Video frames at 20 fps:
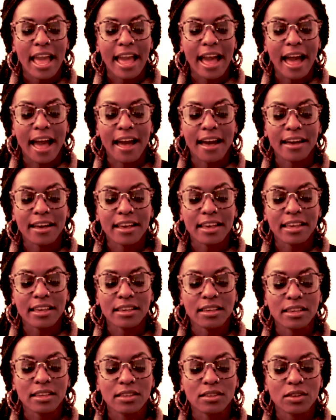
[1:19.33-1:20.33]

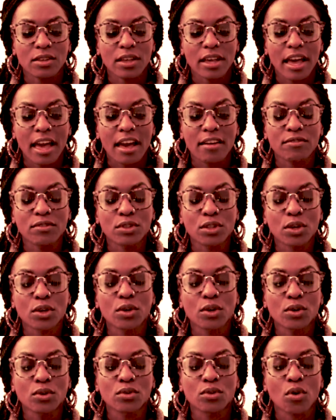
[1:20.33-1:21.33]
I have
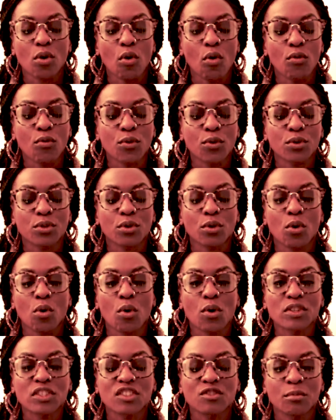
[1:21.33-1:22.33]
learned over the
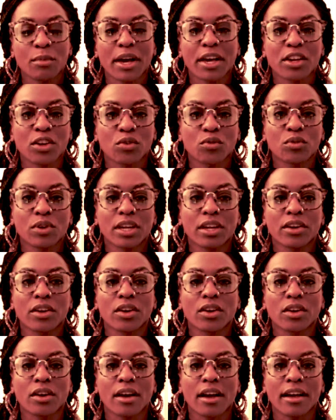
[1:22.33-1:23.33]
course of my
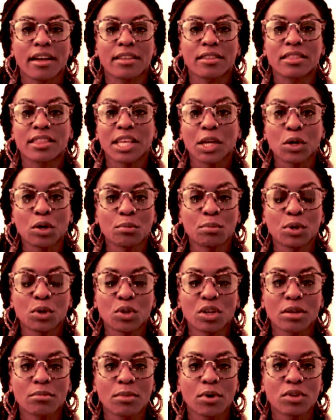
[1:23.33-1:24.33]
career a
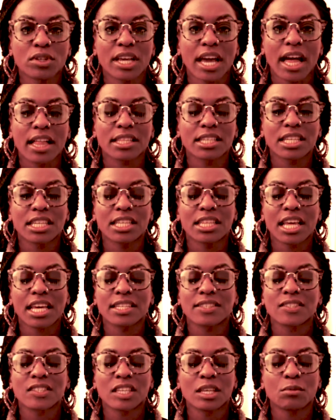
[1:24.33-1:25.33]
therapeutic modality that
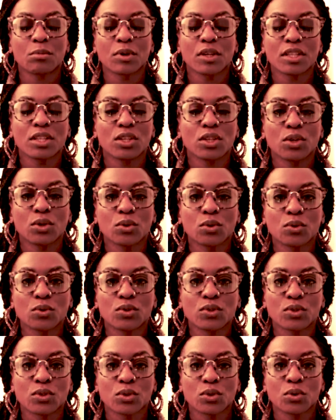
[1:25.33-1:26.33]
is typically used
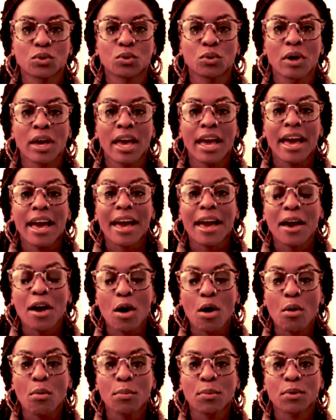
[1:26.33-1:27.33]
to
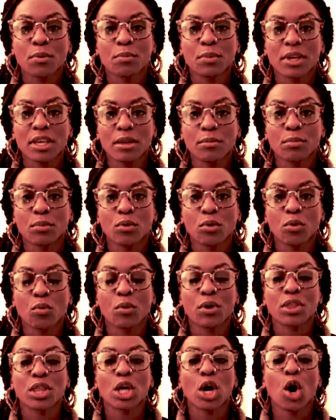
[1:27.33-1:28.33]
help people
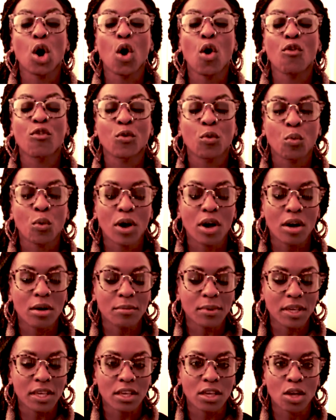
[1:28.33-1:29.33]
with
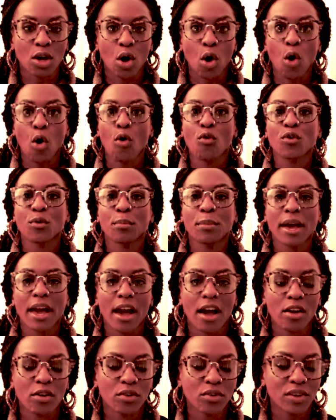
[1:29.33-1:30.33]
overwhelming,
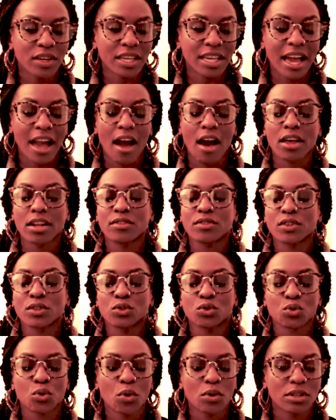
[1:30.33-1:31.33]
overpowering, out of
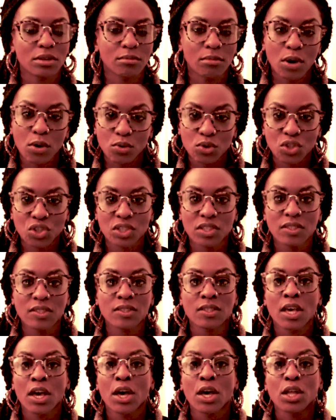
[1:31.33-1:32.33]
control emotions
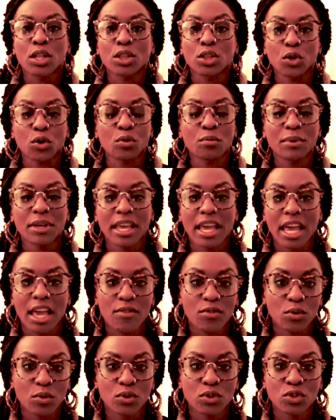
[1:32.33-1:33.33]
learn
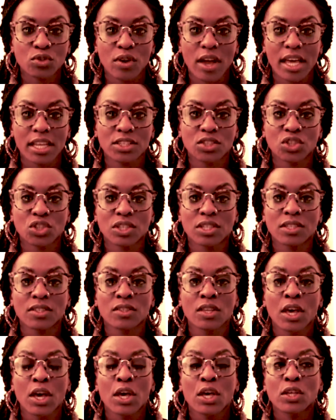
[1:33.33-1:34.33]
behavioral strategies
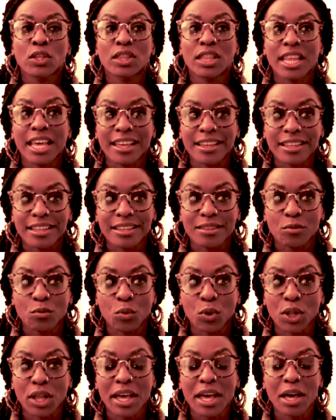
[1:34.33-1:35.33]
that
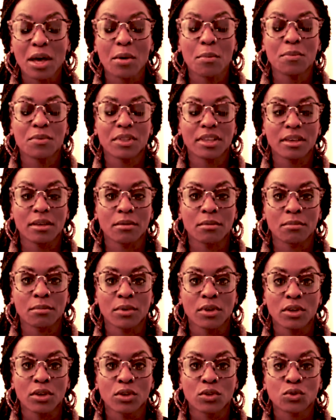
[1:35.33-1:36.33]
will help them
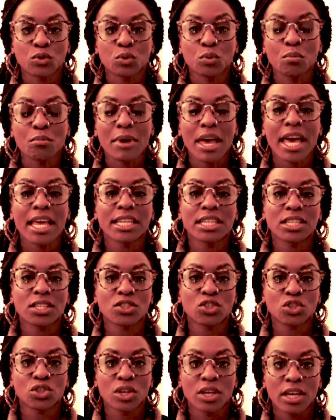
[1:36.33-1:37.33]
to manage
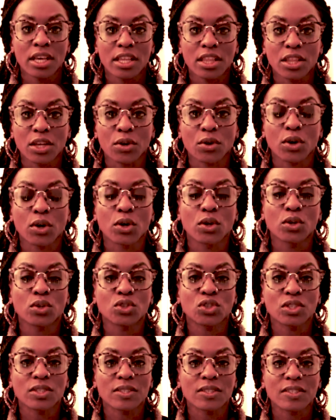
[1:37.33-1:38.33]
their
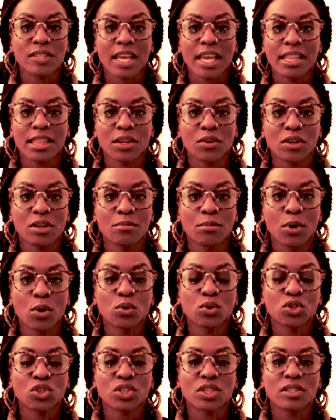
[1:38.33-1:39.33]
urges and their
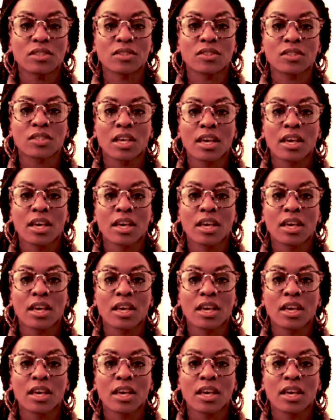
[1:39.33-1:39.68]
emotions